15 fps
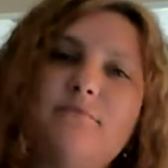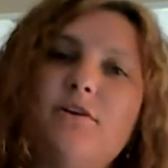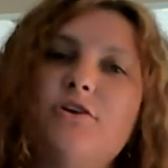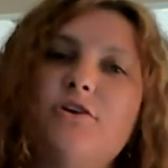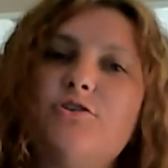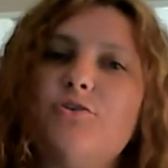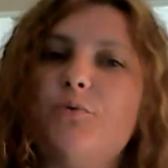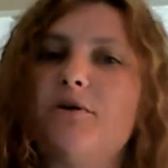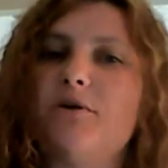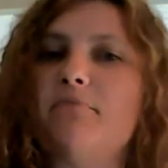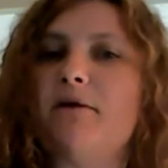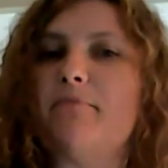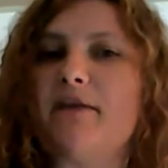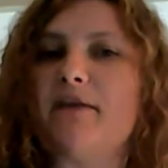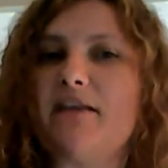Here's the one
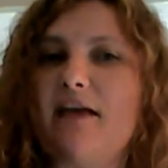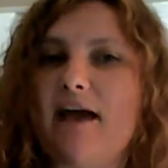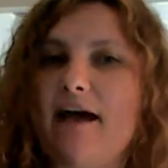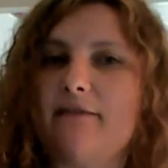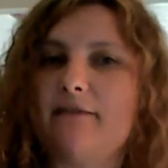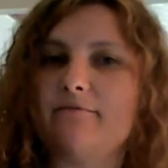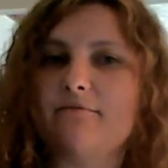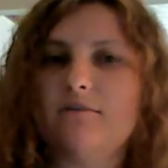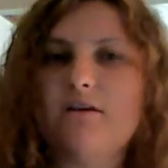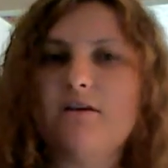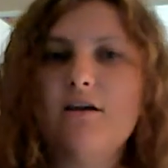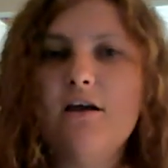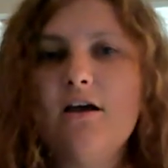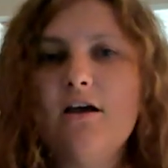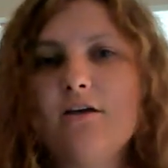about my cat.
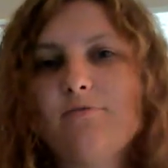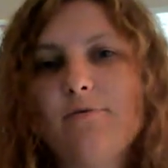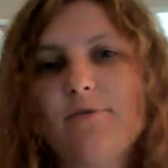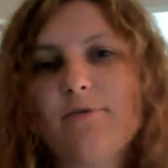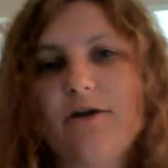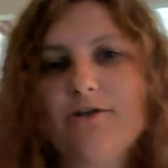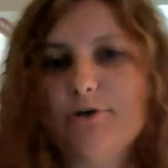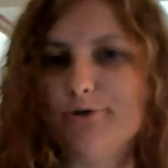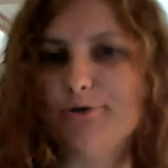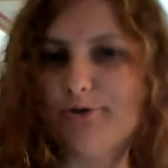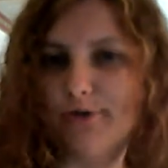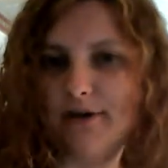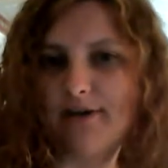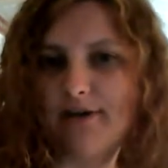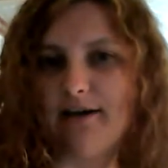Remember I told you
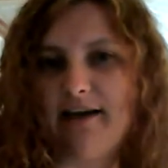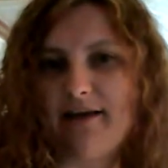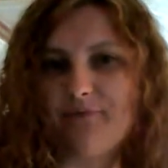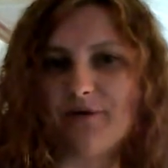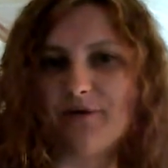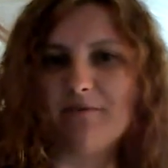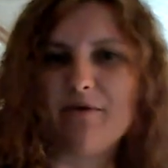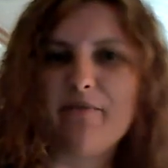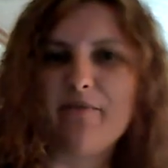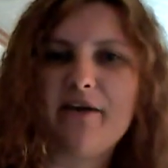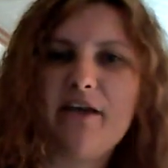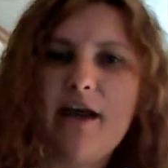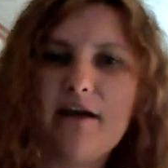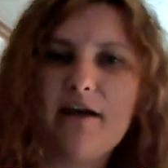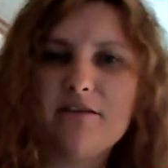I had one about my
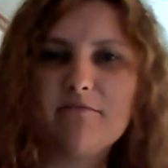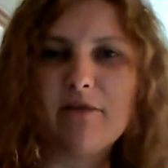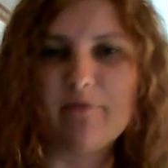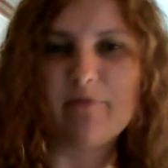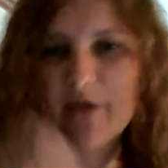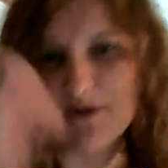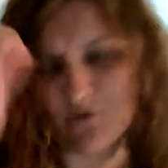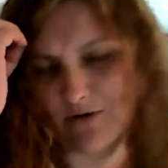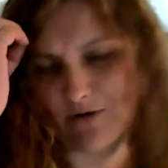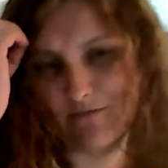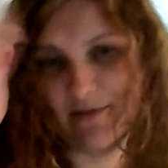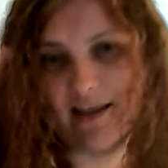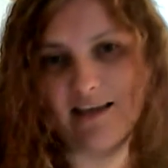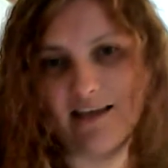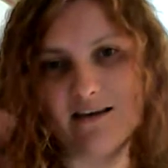cat and then my mind went
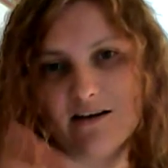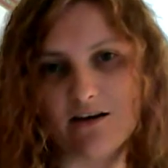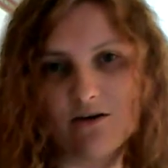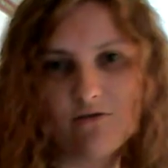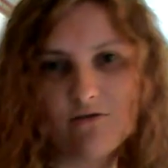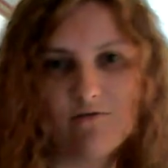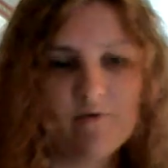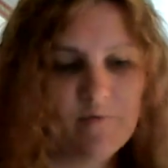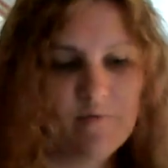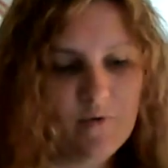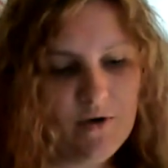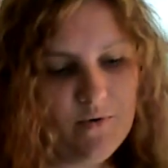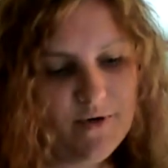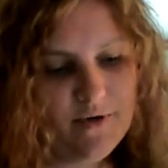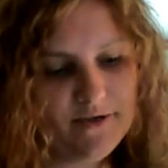blank and I couldn't remember what
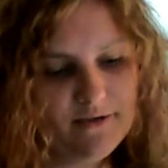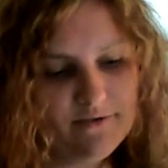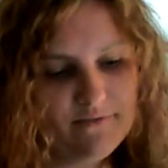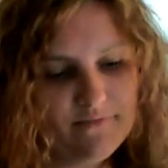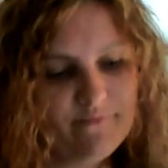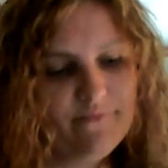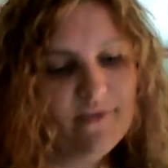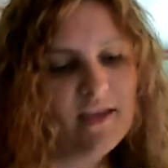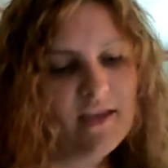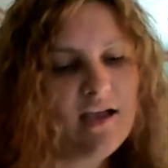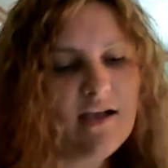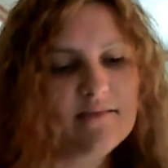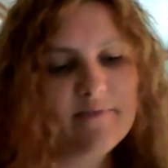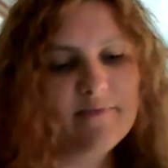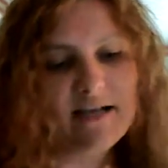it was.
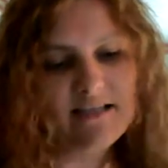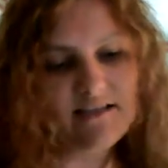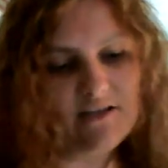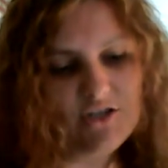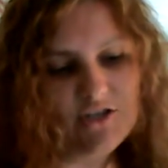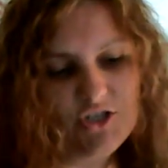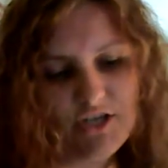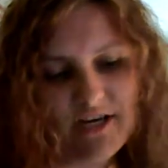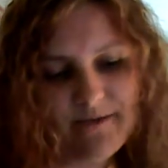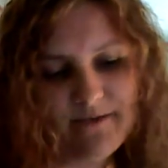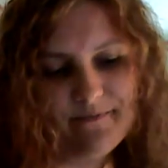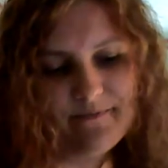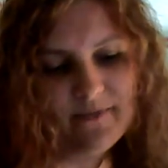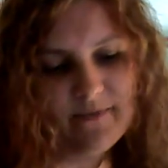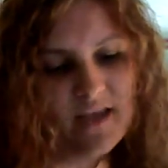My sunshine.
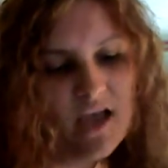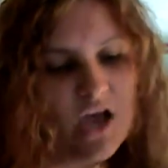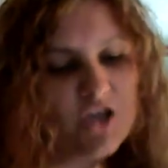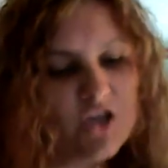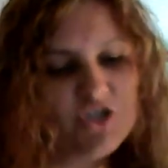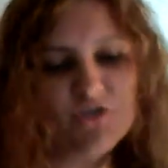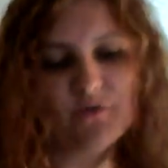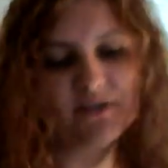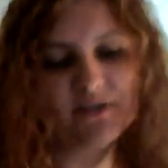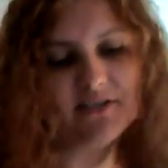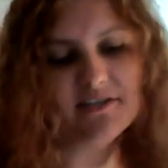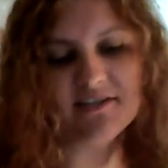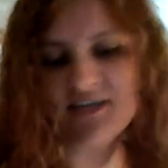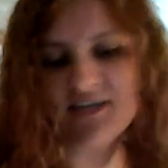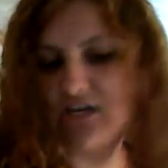She was the
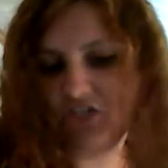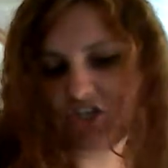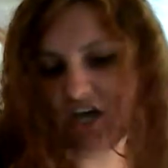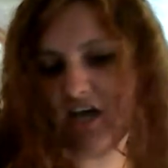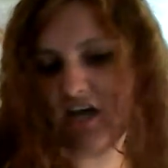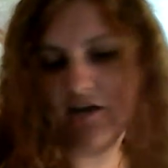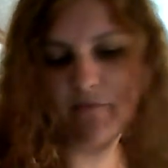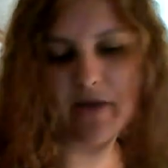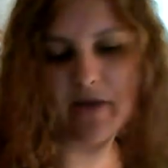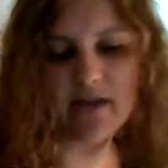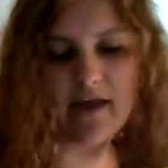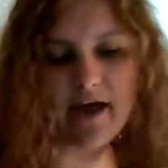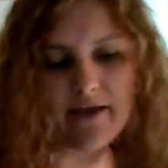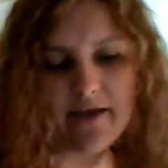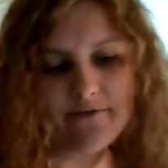sunshine of my
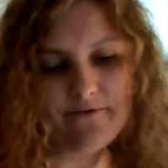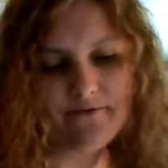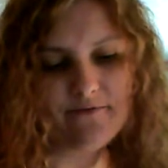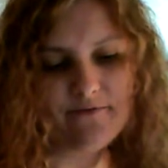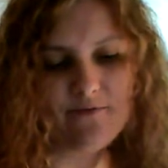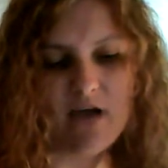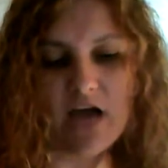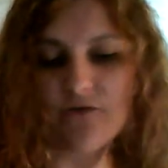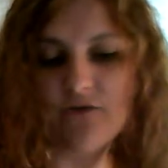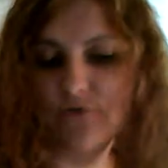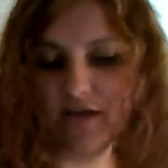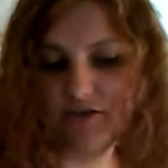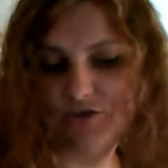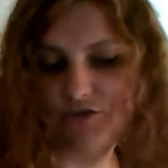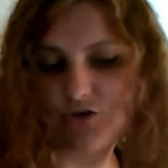life. I
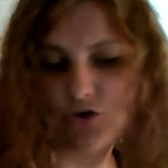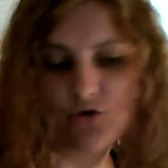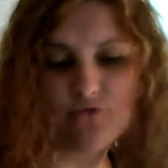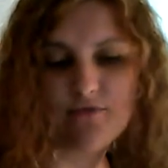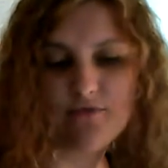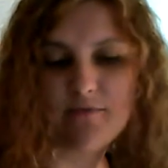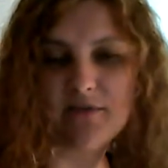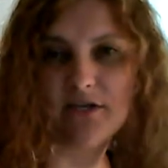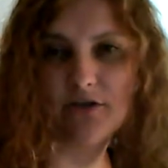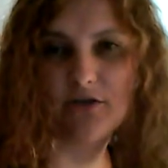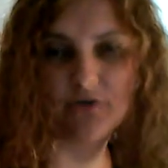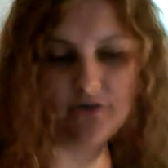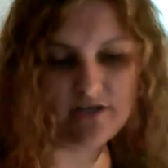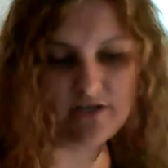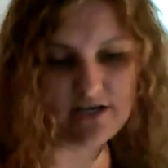raised her from a
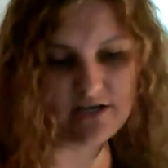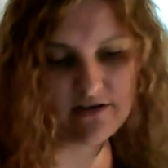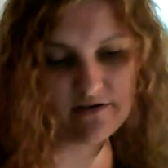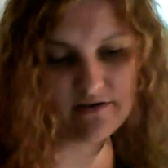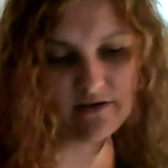little thing.